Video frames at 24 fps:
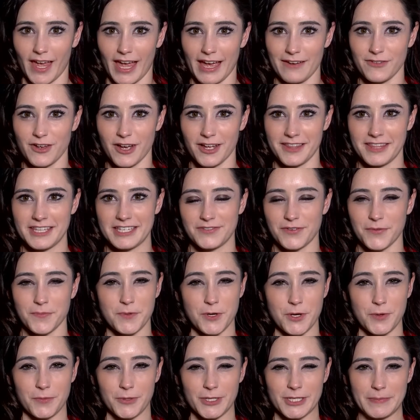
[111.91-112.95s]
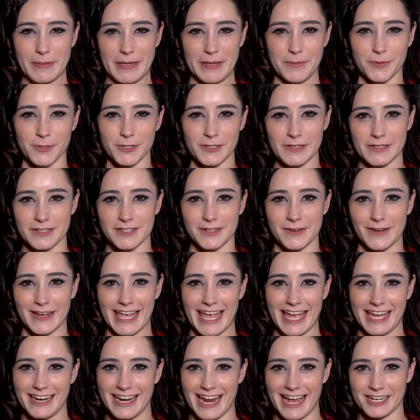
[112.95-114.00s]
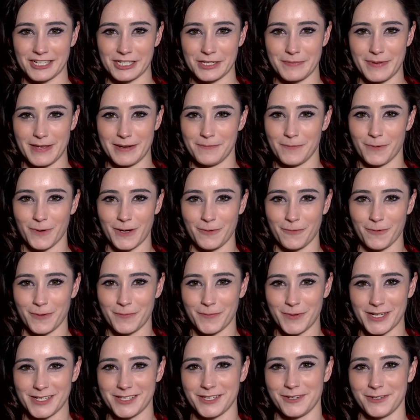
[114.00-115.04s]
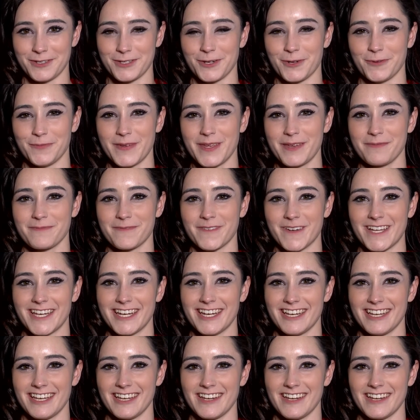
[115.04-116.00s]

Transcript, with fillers: I've gotten this from numerous people, so I can't actually pinpoint one person who's told me, but